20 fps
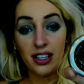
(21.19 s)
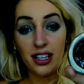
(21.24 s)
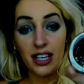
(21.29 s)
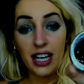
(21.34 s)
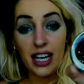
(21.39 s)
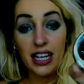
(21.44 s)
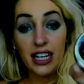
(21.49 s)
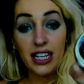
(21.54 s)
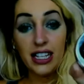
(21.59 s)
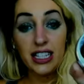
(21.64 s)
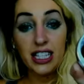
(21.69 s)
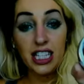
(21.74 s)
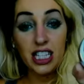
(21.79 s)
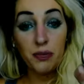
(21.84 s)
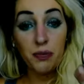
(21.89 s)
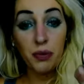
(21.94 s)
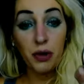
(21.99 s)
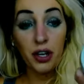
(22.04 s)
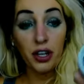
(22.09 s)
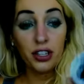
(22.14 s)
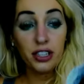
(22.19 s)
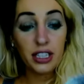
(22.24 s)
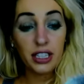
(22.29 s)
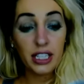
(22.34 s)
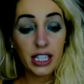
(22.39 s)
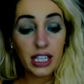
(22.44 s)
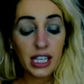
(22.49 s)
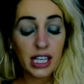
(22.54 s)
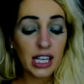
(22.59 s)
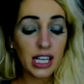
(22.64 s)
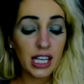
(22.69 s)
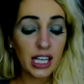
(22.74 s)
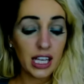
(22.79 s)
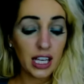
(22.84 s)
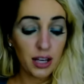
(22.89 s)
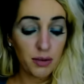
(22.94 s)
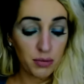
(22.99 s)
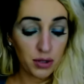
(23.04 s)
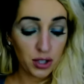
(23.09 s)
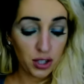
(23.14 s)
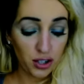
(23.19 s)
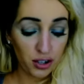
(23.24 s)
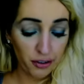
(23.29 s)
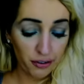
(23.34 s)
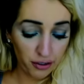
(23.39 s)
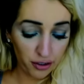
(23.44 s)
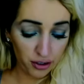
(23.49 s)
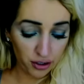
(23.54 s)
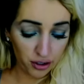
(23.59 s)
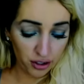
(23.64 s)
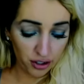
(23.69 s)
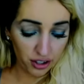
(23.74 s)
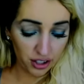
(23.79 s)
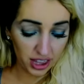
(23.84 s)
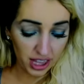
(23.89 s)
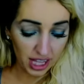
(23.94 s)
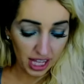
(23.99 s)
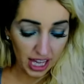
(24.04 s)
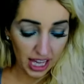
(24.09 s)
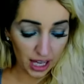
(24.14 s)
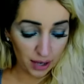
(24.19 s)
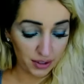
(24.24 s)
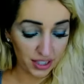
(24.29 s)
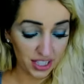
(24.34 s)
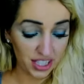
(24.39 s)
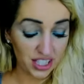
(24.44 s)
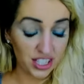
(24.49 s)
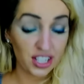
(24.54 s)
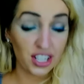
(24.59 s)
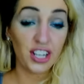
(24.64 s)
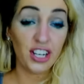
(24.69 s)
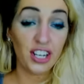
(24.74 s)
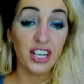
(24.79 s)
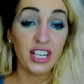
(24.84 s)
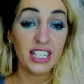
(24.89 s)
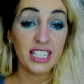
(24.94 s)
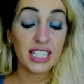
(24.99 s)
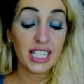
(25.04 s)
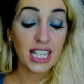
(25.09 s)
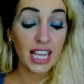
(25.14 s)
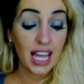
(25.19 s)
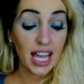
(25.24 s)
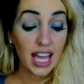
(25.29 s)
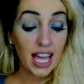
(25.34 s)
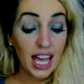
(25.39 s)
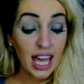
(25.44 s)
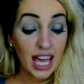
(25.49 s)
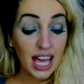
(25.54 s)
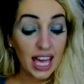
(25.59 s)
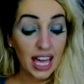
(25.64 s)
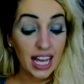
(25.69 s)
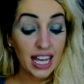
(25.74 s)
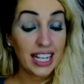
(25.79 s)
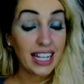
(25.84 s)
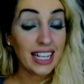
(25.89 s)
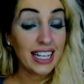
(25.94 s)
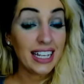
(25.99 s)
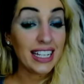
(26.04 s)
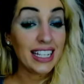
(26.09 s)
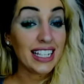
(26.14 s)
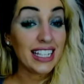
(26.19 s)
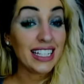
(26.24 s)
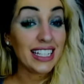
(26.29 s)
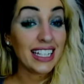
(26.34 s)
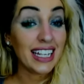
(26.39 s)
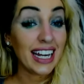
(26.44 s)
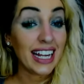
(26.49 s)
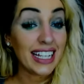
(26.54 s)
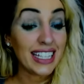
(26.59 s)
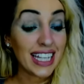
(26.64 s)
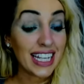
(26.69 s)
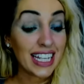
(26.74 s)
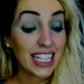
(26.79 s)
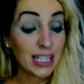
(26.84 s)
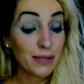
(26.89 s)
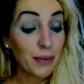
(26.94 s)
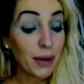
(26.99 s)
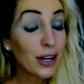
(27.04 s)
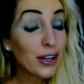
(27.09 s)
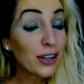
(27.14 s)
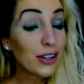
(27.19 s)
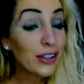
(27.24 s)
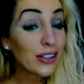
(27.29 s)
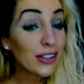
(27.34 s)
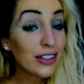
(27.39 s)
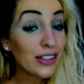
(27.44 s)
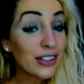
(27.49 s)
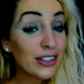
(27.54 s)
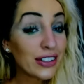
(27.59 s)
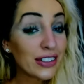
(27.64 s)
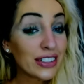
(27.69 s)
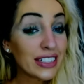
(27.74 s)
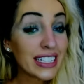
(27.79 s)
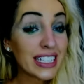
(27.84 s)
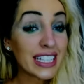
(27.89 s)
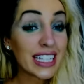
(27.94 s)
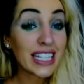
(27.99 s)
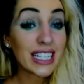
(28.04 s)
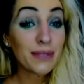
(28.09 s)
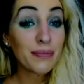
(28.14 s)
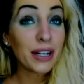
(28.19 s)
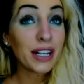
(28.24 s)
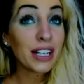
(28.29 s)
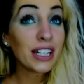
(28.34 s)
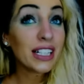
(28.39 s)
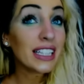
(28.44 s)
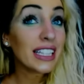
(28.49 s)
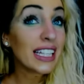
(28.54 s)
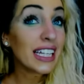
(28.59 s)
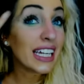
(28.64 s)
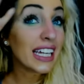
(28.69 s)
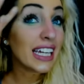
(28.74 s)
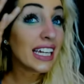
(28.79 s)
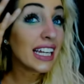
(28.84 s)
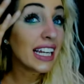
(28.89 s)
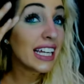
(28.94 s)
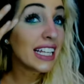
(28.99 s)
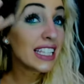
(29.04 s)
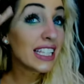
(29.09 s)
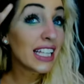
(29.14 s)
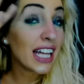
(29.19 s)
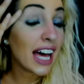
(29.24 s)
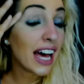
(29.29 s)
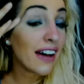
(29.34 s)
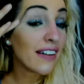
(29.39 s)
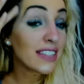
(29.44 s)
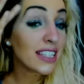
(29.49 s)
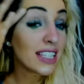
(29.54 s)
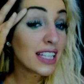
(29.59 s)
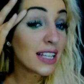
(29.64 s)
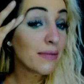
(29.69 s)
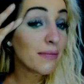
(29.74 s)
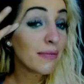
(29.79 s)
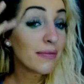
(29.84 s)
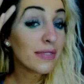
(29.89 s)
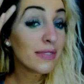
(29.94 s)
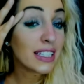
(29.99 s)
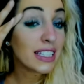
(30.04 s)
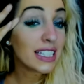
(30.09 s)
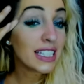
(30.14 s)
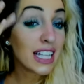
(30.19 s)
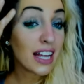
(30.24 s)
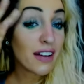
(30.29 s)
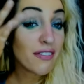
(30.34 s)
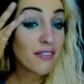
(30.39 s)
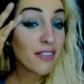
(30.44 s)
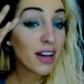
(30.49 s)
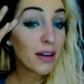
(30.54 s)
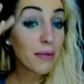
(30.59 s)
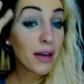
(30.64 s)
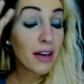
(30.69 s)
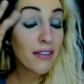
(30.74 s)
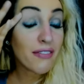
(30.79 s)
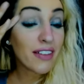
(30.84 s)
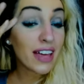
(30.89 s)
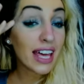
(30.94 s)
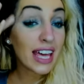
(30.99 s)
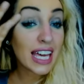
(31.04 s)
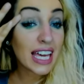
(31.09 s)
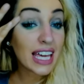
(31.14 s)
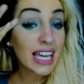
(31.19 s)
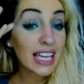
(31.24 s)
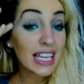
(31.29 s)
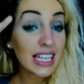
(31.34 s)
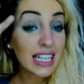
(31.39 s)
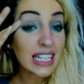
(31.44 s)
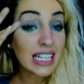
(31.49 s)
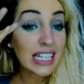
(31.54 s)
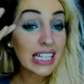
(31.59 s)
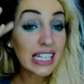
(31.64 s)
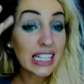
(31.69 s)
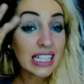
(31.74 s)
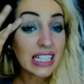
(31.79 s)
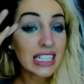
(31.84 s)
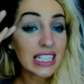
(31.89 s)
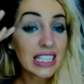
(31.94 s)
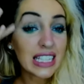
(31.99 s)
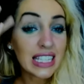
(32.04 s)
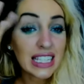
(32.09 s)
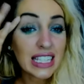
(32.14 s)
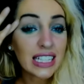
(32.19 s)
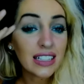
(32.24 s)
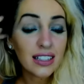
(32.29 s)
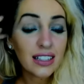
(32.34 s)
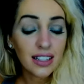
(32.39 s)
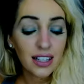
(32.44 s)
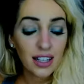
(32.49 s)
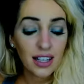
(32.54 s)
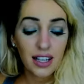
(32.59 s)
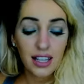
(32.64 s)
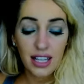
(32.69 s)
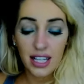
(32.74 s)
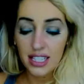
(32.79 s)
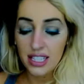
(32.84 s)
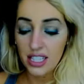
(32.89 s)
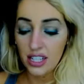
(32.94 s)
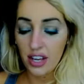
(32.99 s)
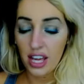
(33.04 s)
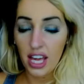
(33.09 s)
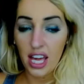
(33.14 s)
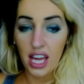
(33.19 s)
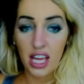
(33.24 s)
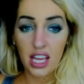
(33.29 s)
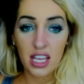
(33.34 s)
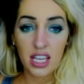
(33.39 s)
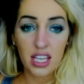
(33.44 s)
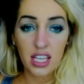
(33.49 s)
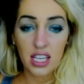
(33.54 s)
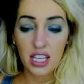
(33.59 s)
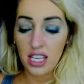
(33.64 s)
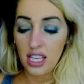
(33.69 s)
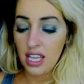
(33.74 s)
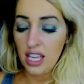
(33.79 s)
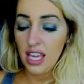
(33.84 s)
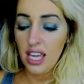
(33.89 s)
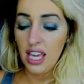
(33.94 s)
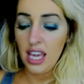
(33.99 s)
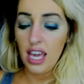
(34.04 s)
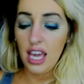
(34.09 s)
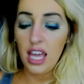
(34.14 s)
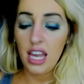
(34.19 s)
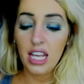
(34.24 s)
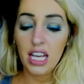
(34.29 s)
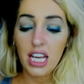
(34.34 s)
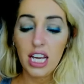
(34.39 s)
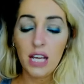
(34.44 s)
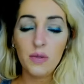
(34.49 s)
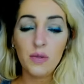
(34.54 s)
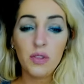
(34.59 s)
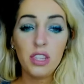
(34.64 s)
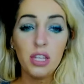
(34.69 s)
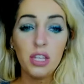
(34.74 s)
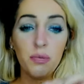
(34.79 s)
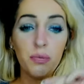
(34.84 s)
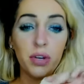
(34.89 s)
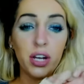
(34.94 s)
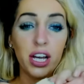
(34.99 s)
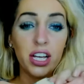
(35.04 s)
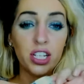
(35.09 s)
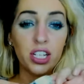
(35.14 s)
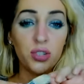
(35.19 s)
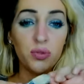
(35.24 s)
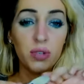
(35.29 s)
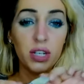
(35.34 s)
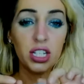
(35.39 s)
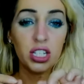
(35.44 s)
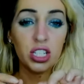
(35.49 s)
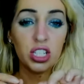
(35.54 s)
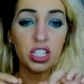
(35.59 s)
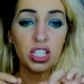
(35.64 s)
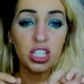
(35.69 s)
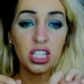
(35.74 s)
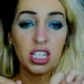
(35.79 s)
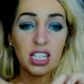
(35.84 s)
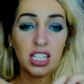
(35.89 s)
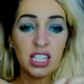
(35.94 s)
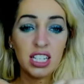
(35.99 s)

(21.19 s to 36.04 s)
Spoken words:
And it's a sparkly, beautiful thing with stars. And did I say sparkles? It's sparkly and I still have some stuff on my face. That's okay. And it comes with a brush, which